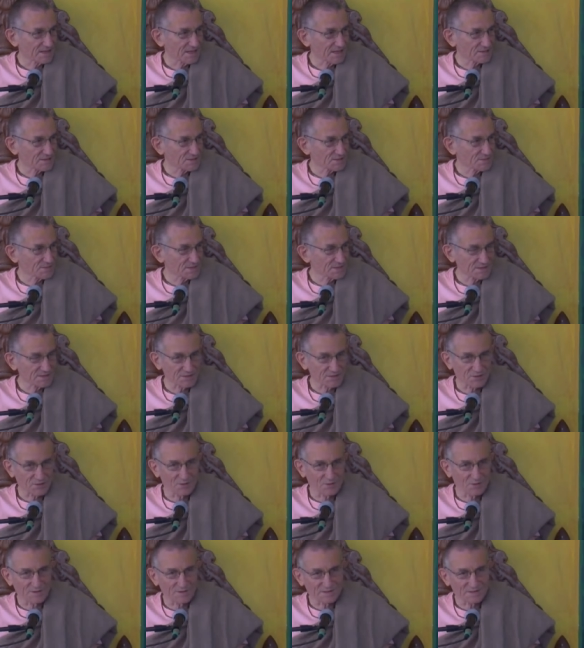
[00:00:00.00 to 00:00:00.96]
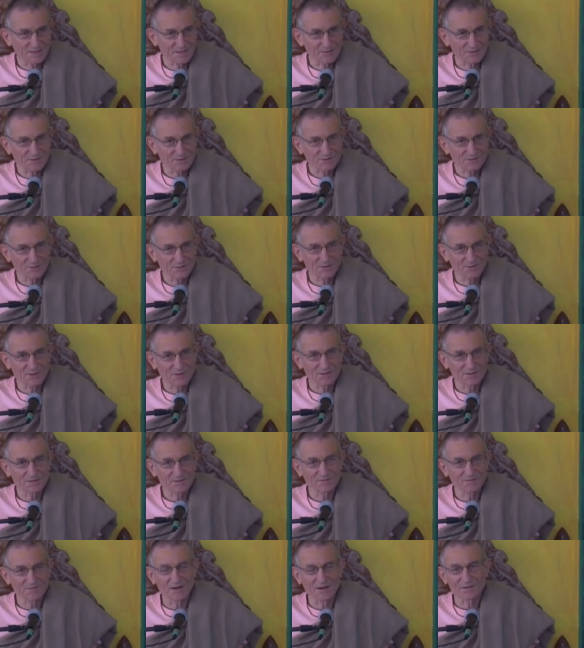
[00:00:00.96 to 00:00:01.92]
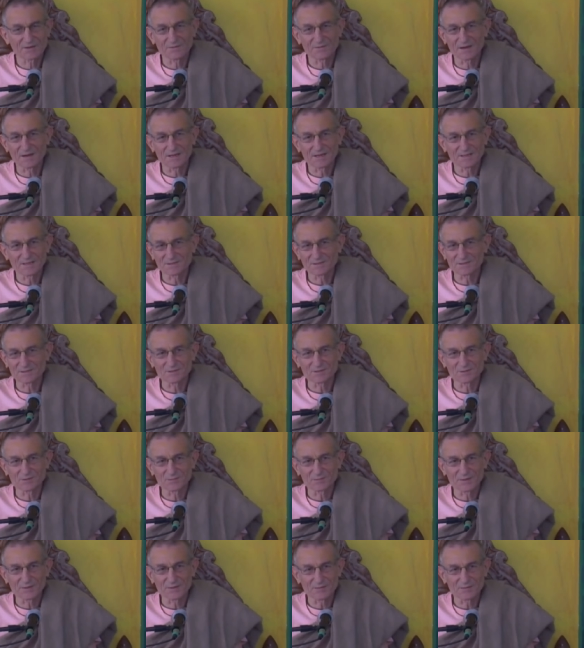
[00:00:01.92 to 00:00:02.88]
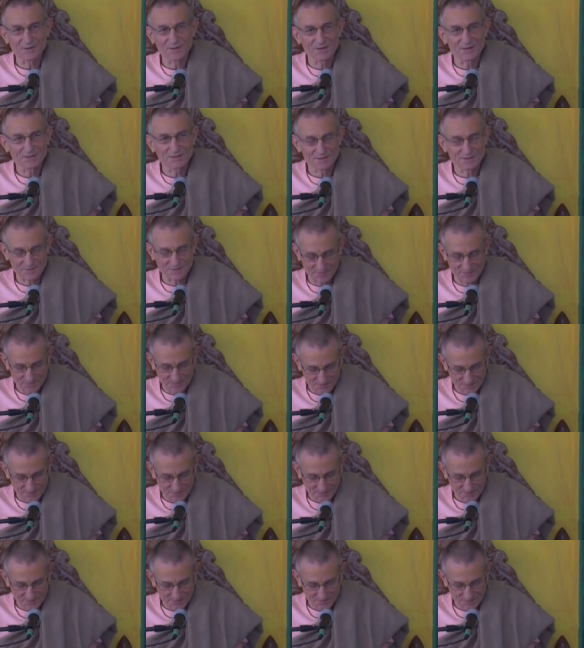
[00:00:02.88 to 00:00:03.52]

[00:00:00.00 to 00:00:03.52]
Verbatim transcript: Lakshmis and gopis, they're also goddesses. Radharani is the supreme goddess of